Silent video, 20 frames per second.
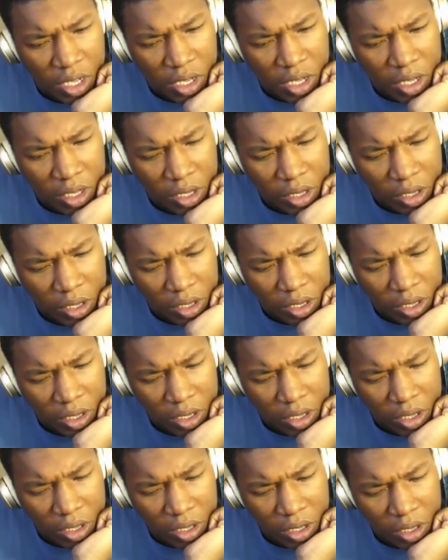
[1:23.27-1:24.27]

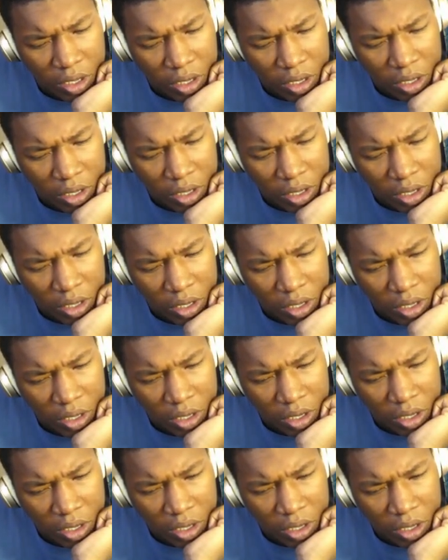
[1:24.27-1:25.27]

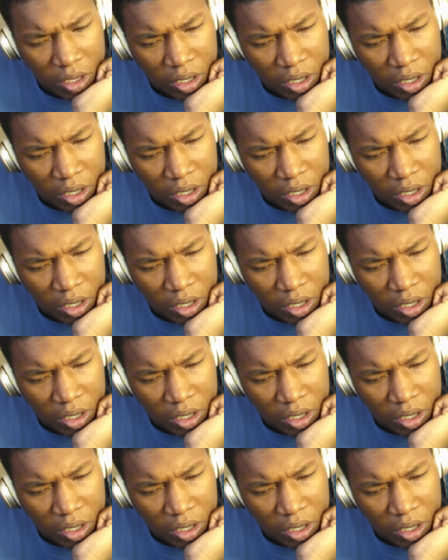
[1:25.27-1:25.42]
[no speech]